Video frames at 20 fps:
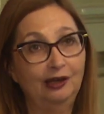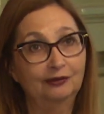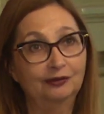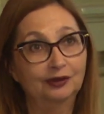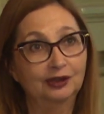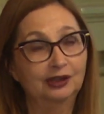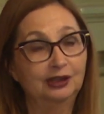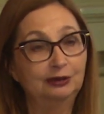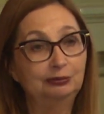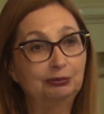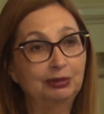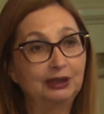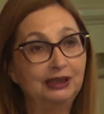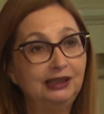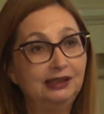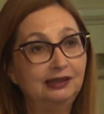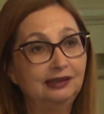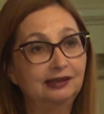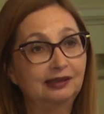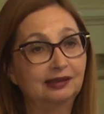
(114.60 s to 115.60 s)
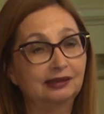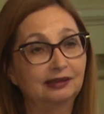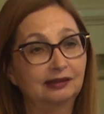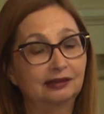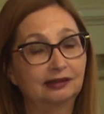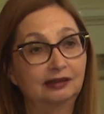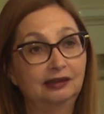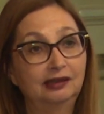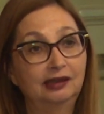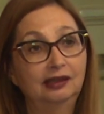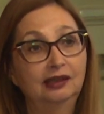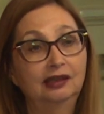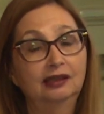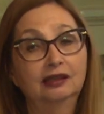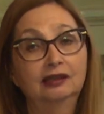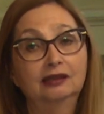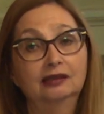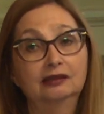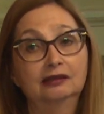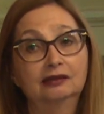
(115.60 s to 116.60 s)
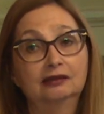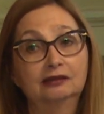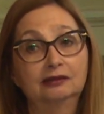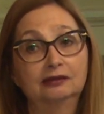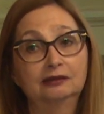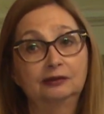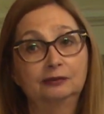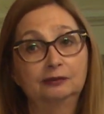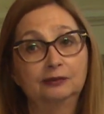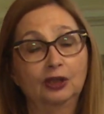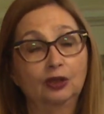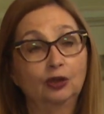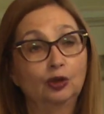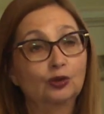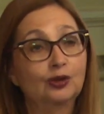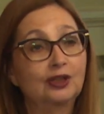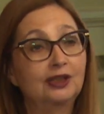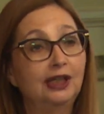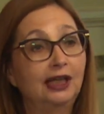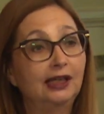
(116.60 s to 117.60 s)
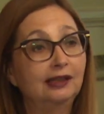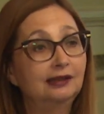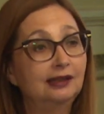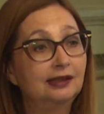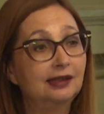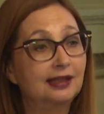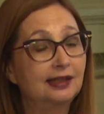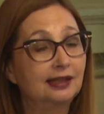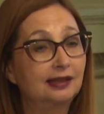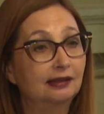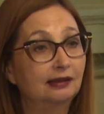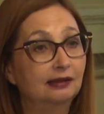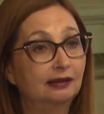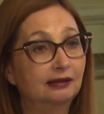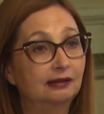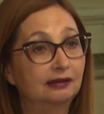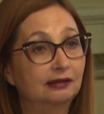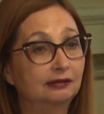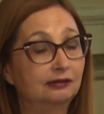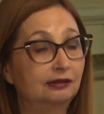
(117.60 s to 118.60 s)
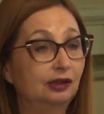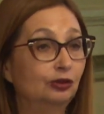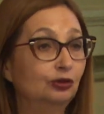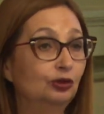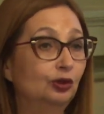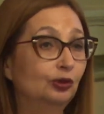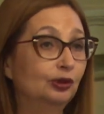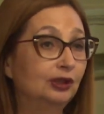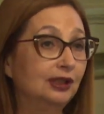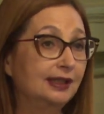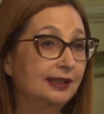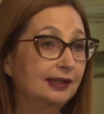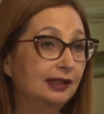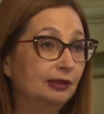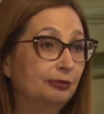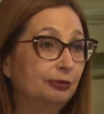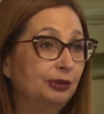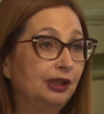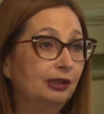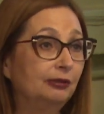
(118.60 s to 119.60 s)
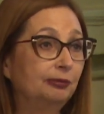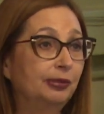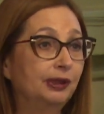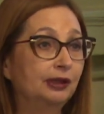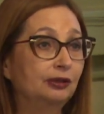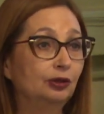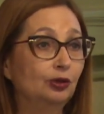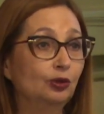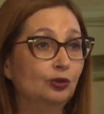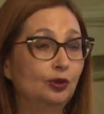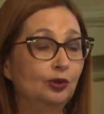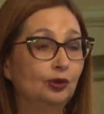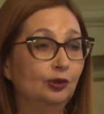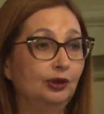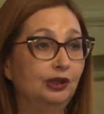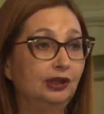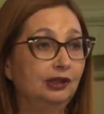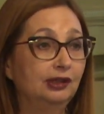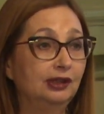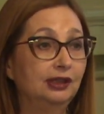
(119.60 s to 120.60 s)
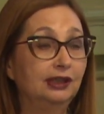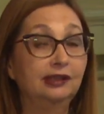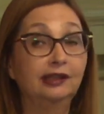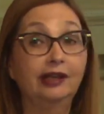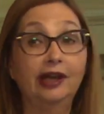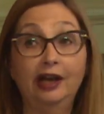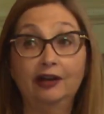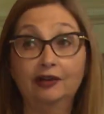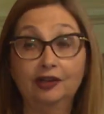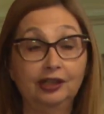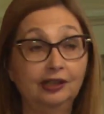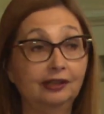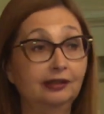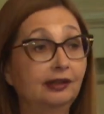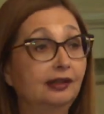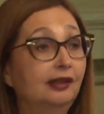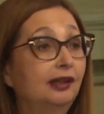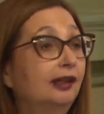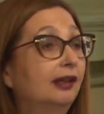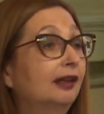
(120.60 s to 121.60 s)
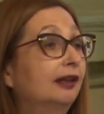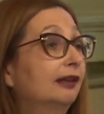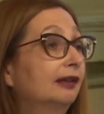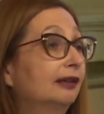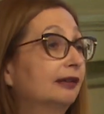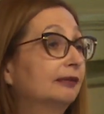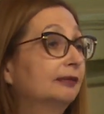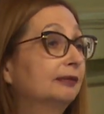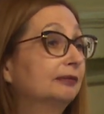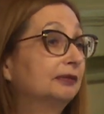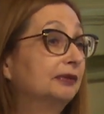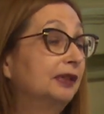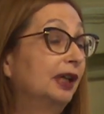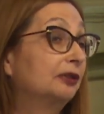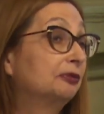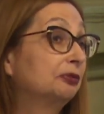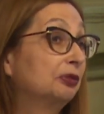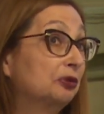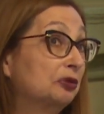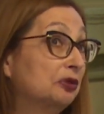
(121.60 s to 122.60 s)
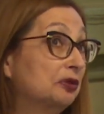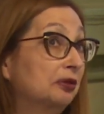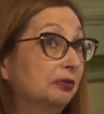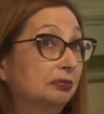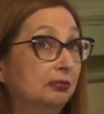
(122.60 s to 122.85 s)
complete law studies not only in Serbian but also in Hungarian. That was,